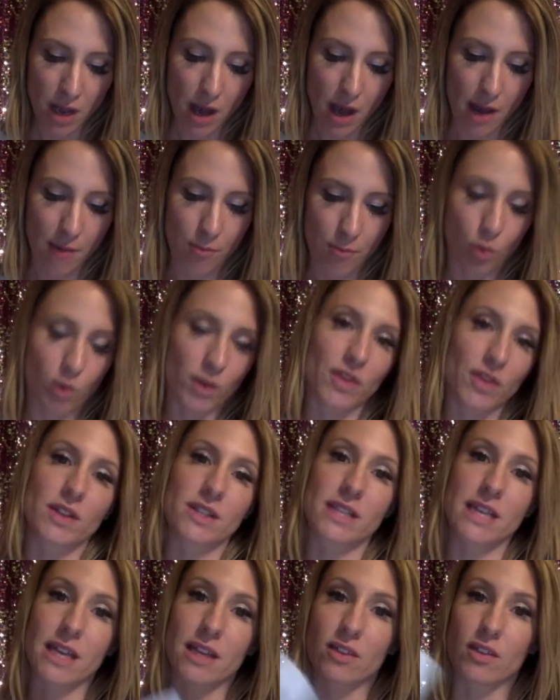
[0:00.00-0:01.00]
Um, what they're
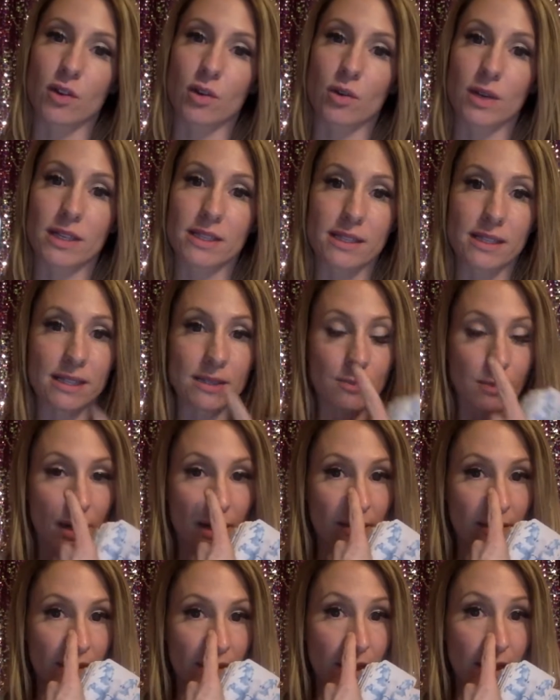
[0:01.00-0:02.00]
saying though is this
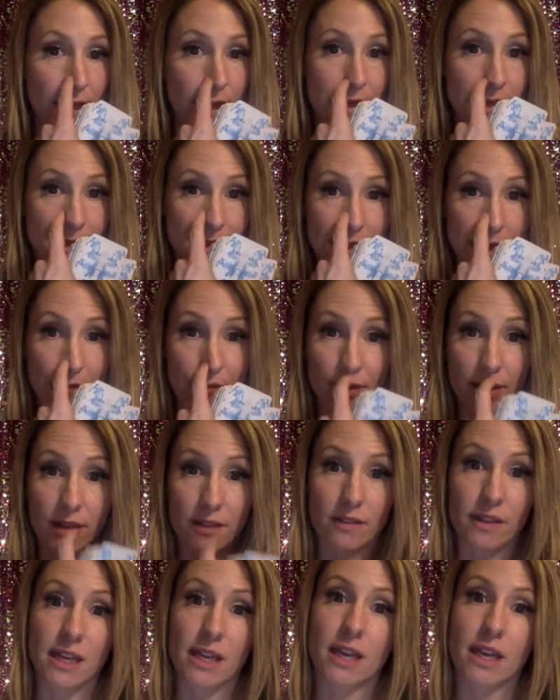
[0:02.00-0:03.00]
month is
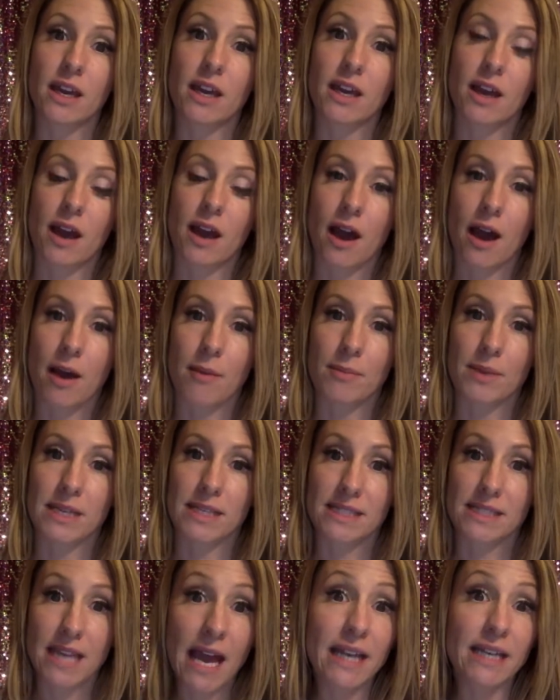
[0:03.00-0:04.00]
definitely um,
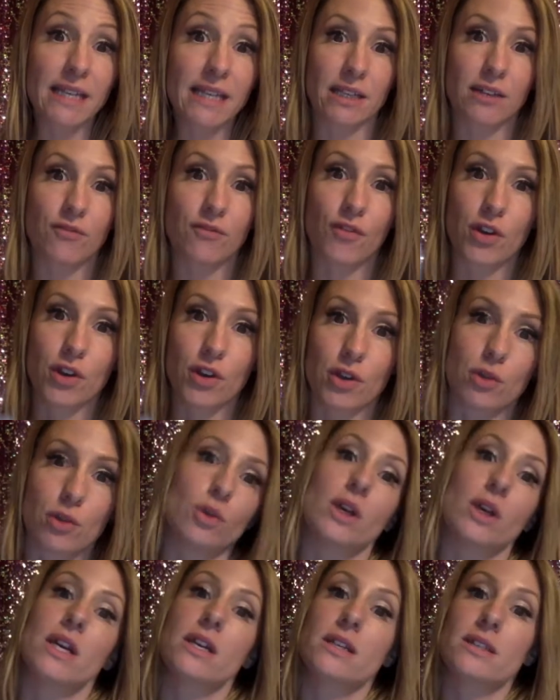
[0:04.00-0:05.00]
intended for you
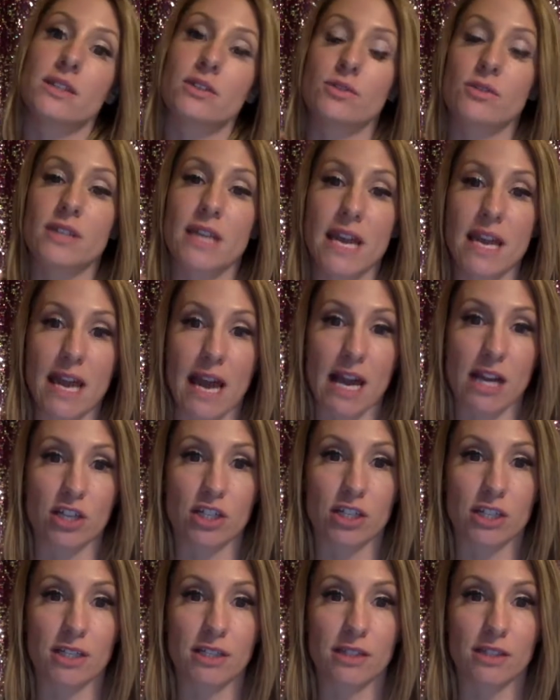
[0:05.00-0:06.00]
to take
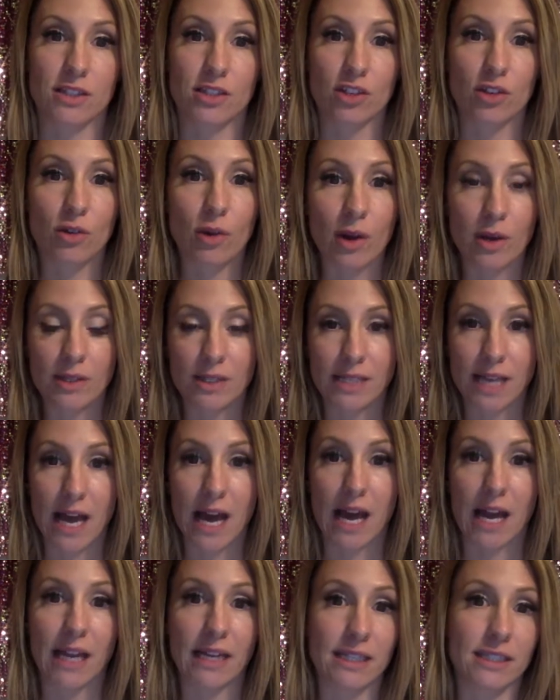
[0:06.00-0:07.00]
actions, to go
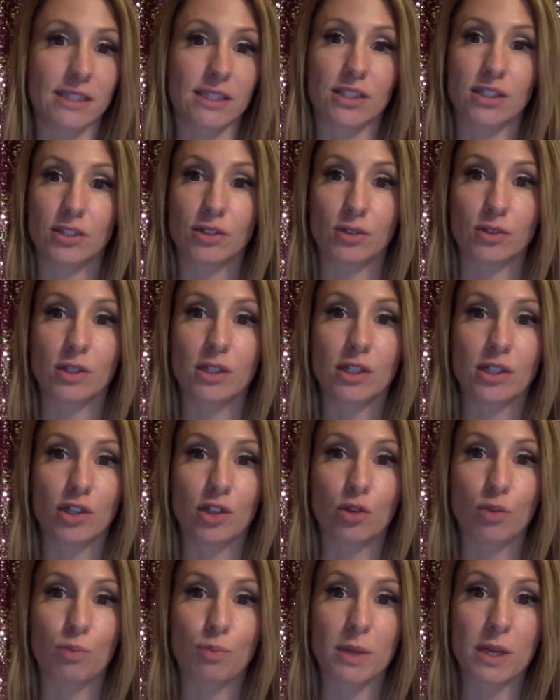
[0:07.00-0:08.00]
outside, to you
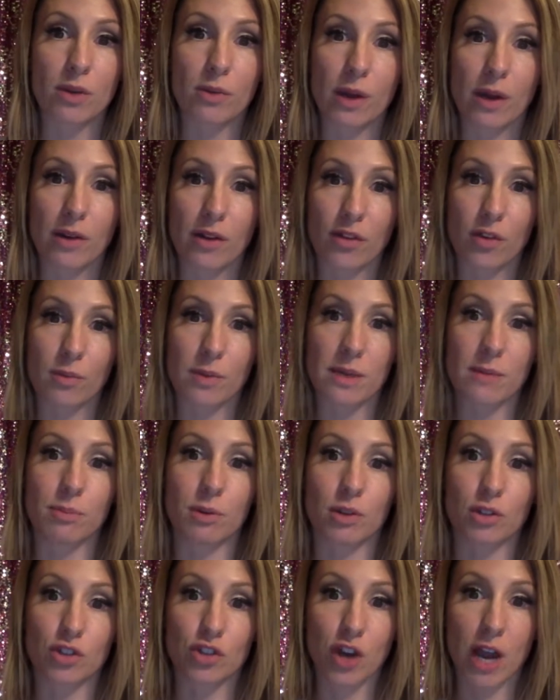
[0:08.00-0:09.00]
know be around other
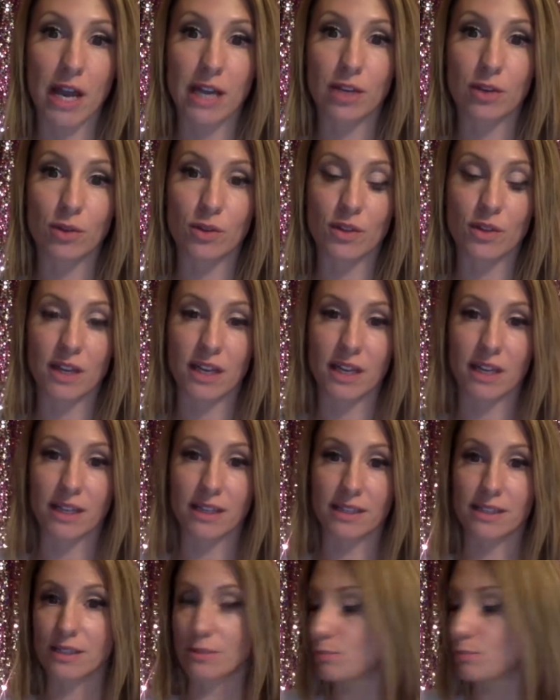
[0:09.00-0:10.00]
people, try new things,